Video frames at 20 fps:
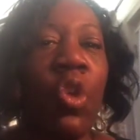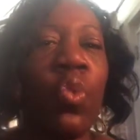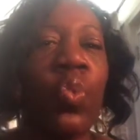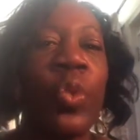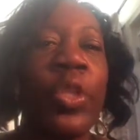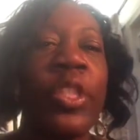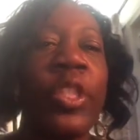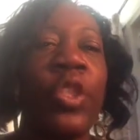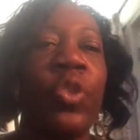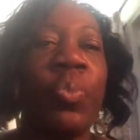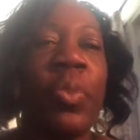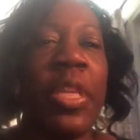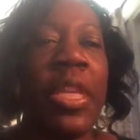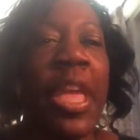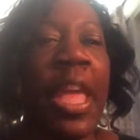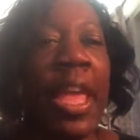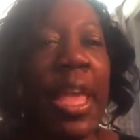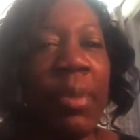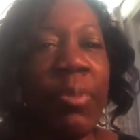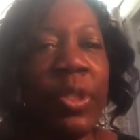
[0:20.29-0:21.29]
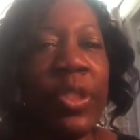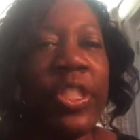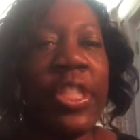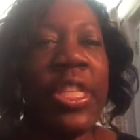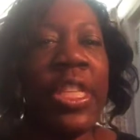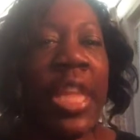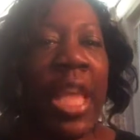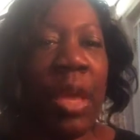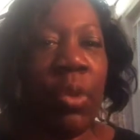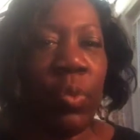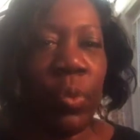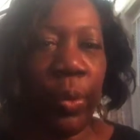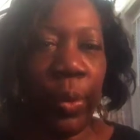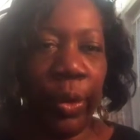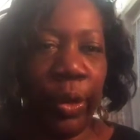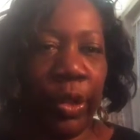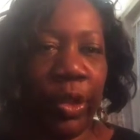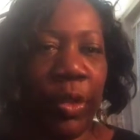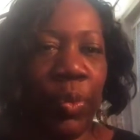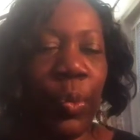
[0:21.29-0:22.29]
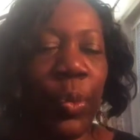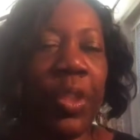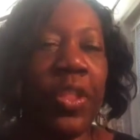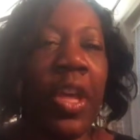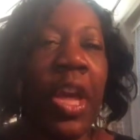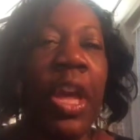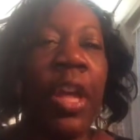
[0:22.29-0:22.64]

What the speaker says: was to be able to network with